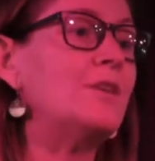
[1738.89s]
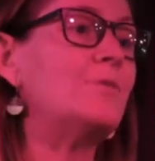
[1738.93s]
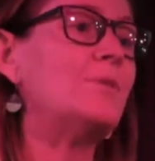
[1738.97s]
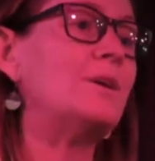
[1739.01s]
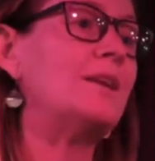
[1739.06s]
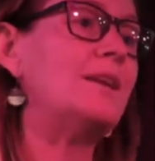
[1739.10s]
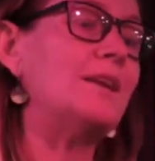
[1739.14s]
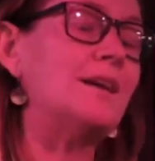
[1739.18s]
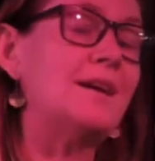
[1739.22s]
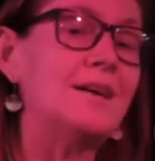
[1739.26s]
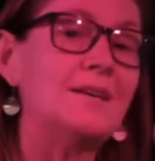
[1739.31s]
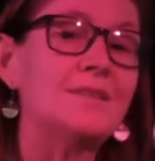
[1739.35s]
He
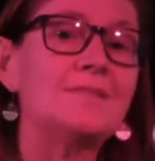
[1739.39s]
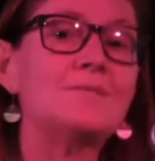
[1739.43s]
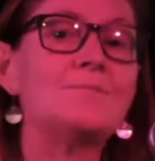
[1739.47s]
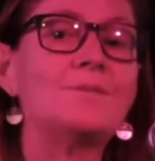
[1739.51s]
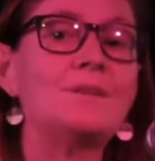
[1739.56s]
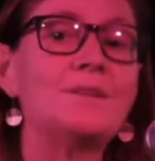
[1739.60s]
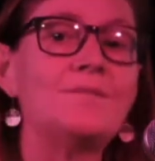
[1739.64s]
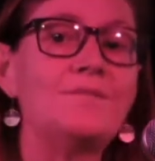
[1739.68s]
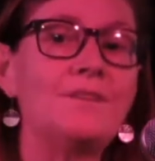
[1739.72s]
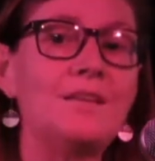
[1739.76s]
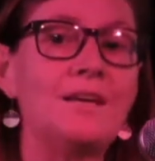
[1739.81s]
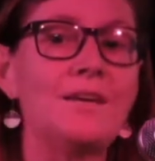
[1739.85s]
went and asked
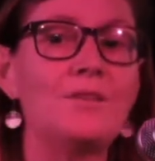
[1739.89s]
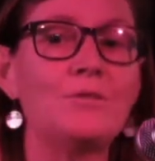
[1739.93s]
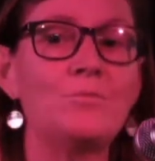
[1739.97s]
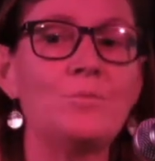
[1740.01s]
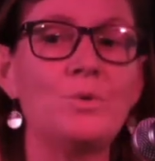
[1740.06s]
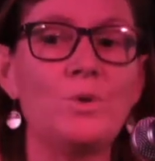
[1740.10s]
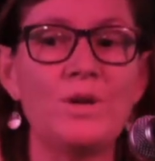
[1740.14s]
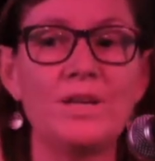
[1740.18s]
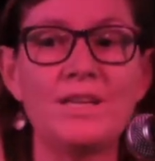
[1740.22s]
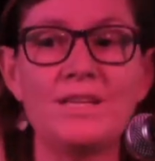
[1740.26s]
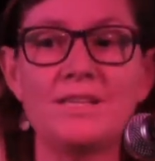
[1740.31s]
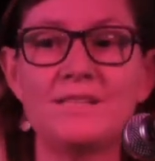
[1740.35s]
one of the other
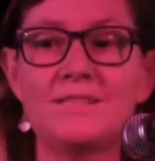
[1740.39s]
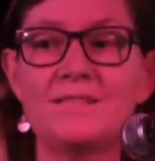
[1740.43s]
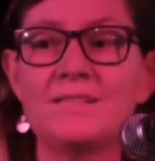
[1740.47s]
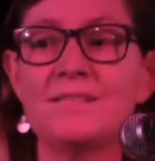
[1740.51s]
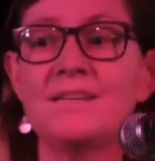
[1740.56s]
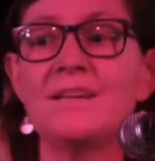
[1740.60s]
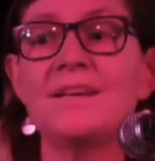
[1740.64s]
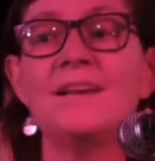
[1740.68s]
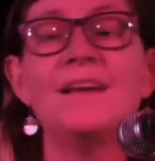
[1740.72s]
workers,